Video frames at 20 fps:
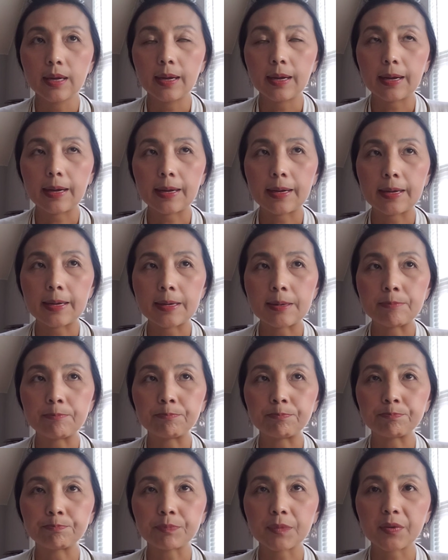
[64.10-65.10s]

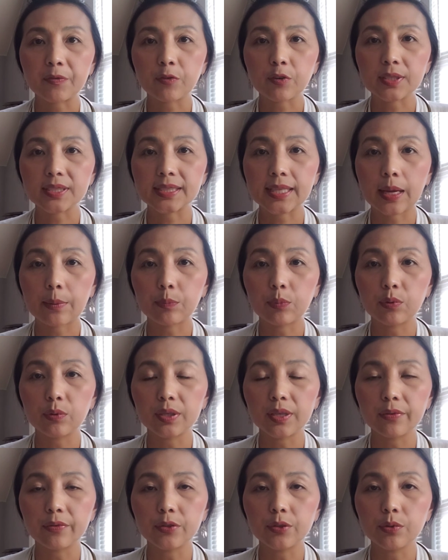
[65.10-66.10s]
for example,
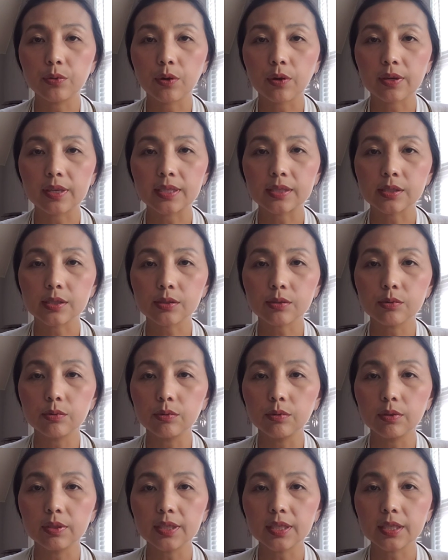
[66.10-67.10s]
if you are in
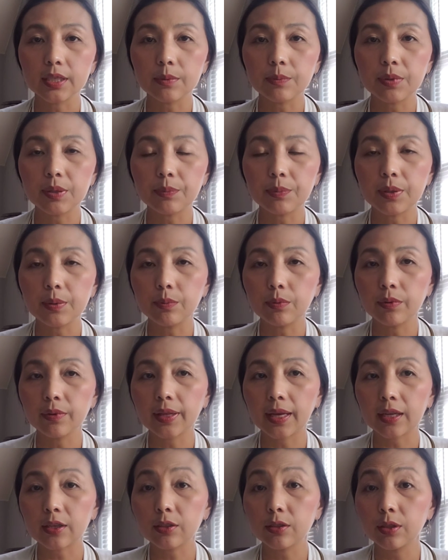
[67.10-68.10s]
school, it could be people
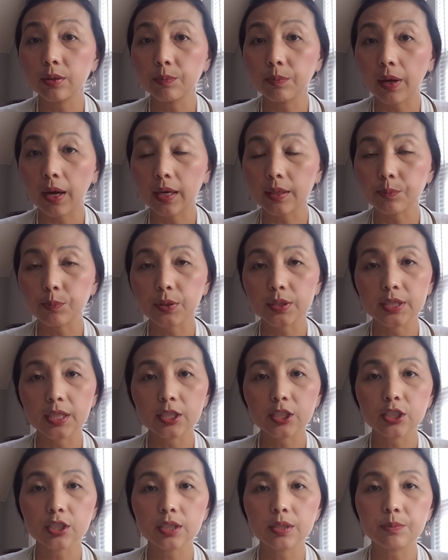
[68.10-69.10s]
that could
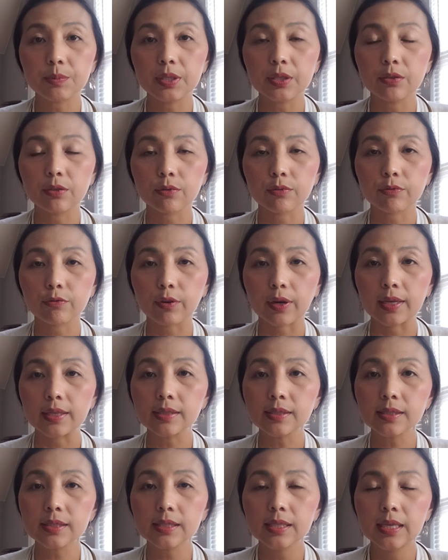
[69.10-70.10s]
potentially be your
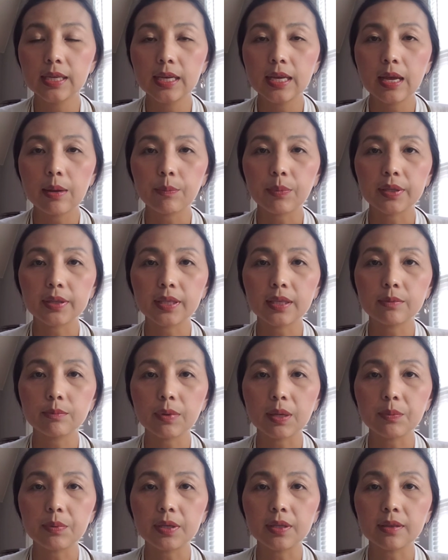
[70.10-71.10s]
friends, but then
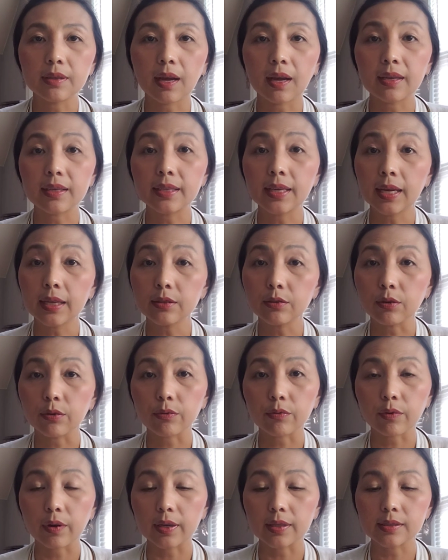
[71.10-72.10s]
maybe not yet your
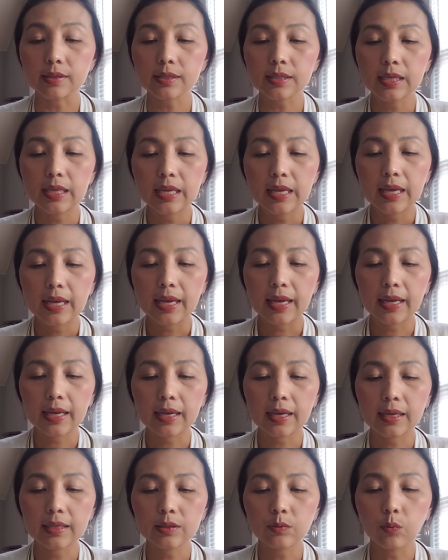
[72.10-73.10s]
friends
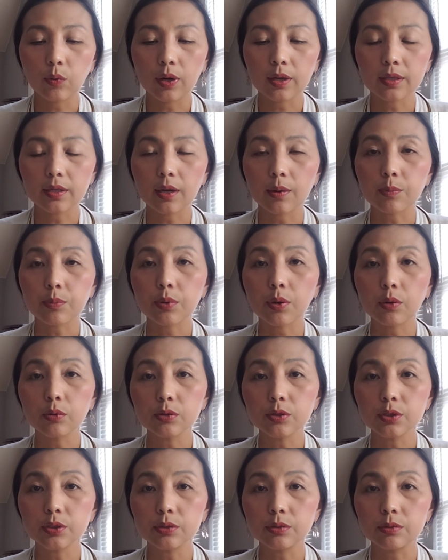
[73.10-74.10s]
and want to
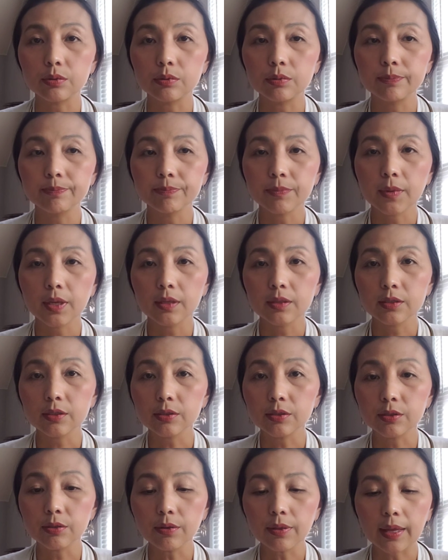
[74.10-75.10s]
approach you to
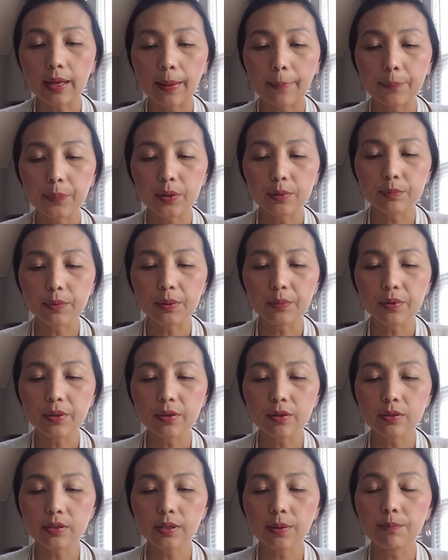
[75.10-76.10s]
do that, but maybe
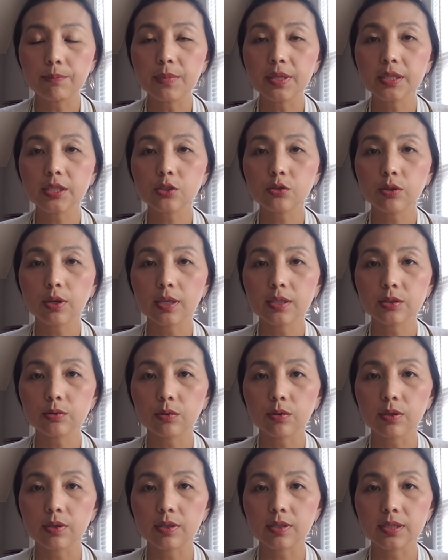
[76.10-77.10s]
there's a mistrust
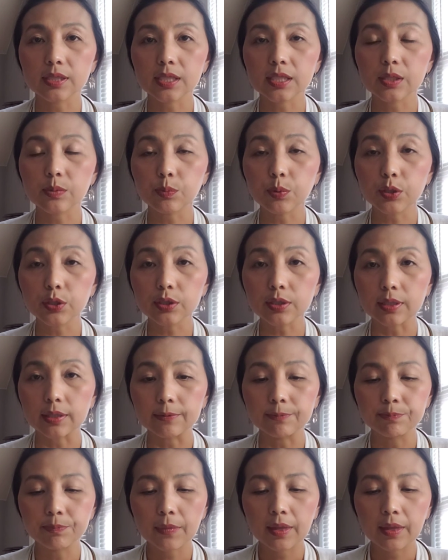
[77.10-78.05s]
or a suspicion